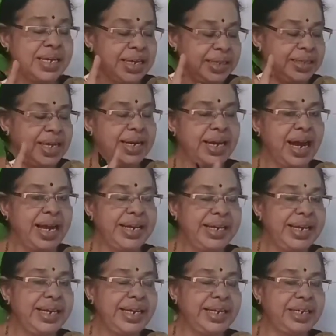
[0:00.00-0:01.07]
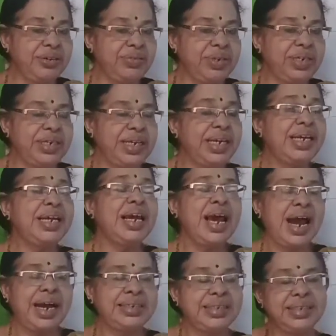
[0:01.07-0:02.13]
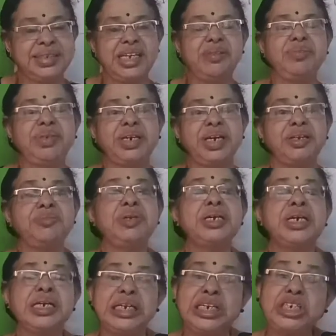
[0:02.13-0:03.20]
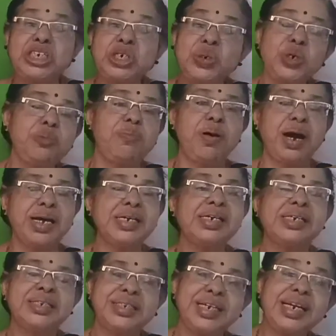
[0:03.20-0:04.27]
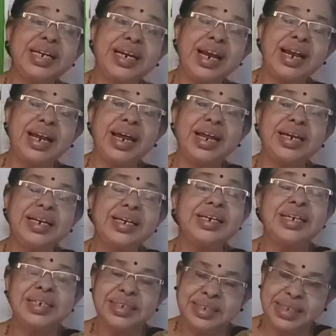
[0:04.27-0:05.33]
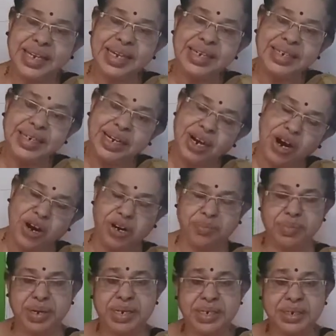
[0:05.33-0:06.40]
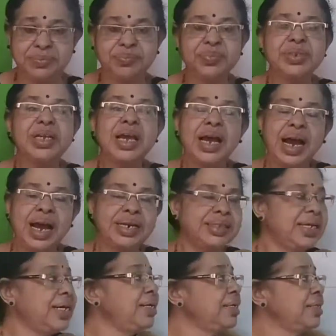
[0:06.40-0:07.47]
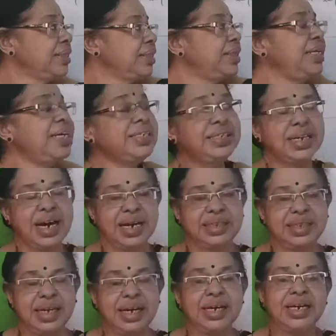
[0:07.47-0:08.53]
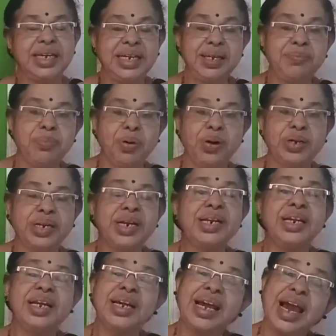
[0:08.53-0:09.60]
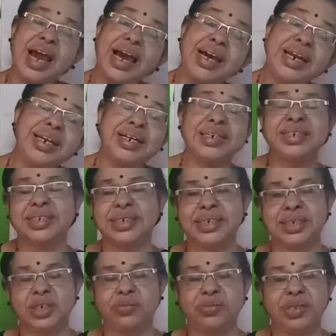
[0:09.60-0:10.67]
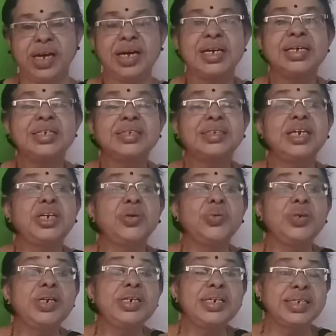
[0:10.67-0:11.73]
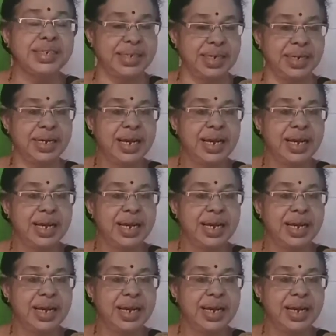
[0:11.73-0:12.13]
then highly liquidity at the same time issued by central and state government. These are the important characteristics of the securities here.